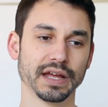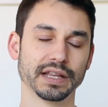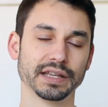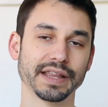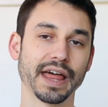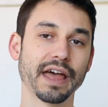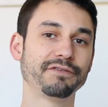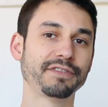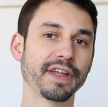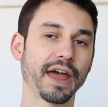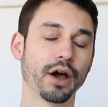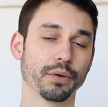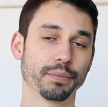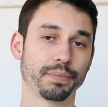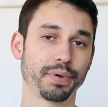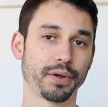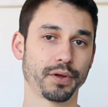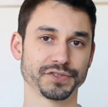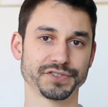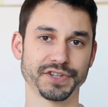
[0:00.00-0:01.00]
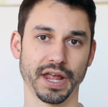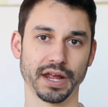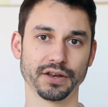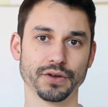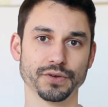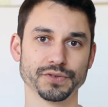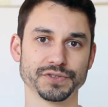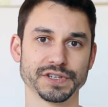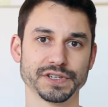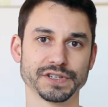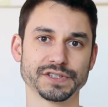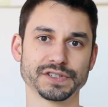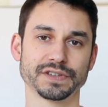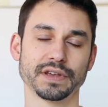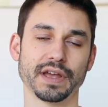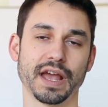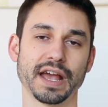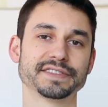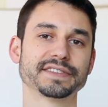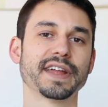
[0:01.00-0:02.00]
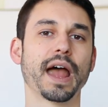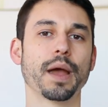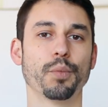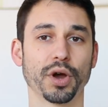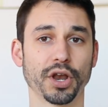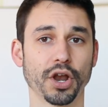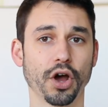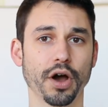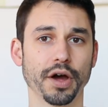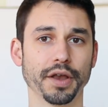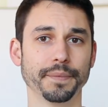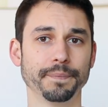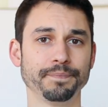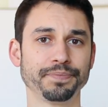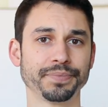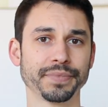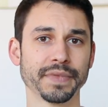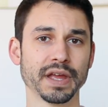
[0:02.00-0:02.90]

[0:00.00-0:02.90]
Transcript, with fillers: left out pulse diagnosis as time went on